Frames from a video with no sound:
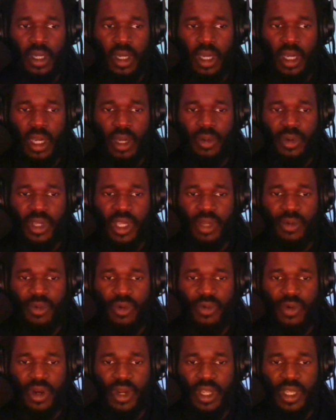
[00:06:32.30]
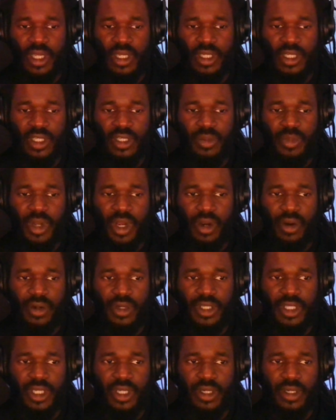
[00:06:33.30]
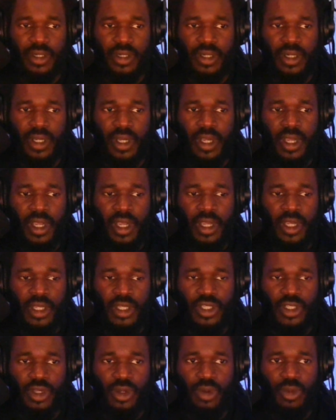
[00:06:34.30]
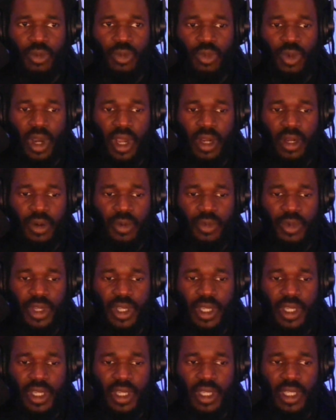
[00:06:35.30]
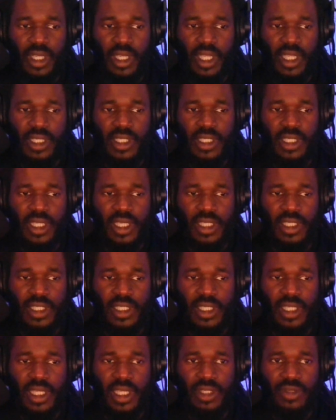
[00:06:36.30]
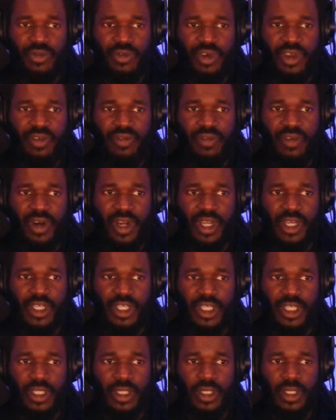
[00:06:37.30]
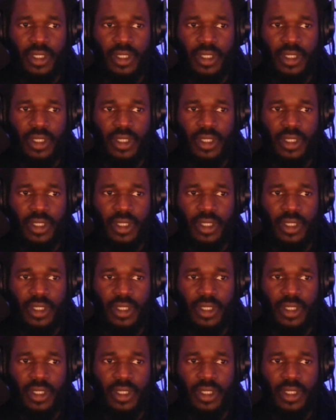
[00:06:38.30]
We're running into some errors here. So why don't we let's refresh.